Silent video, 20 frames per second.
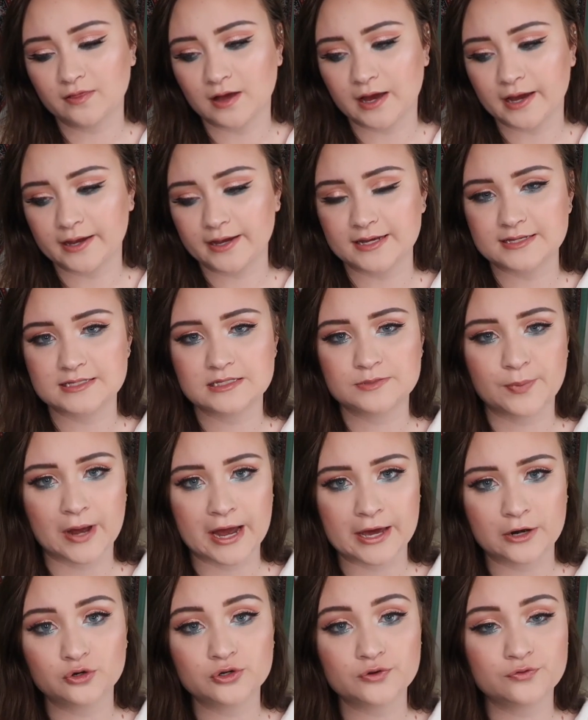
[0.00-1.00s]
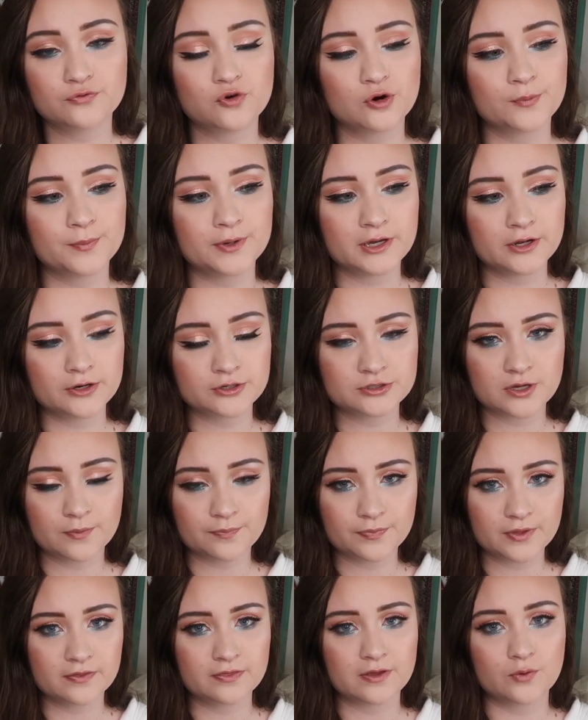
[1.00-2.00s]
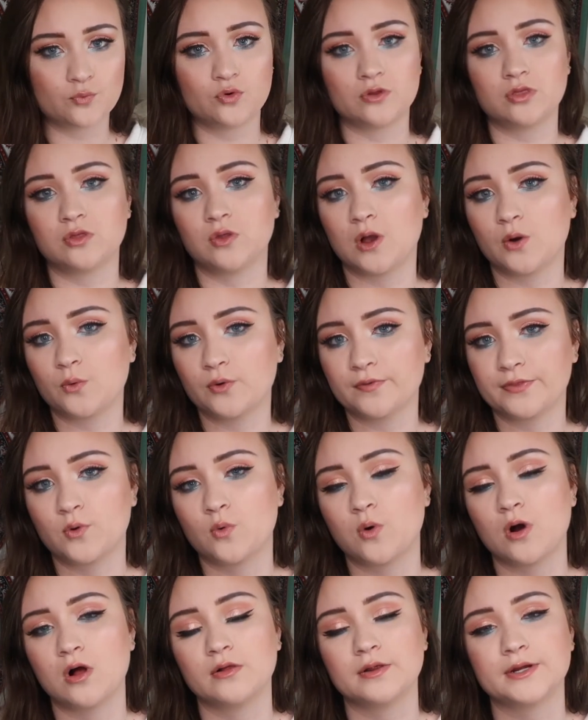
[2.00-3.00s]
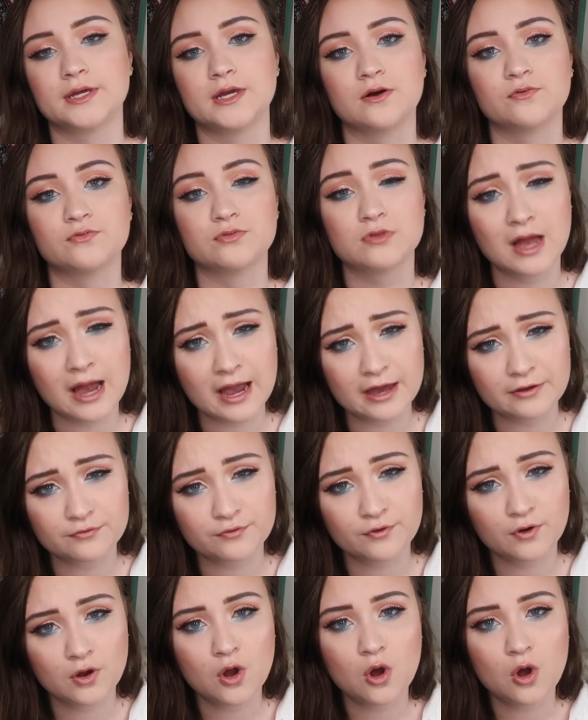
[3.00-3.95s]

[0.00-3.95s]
like a spinal deformity or something that would lower the quality of life,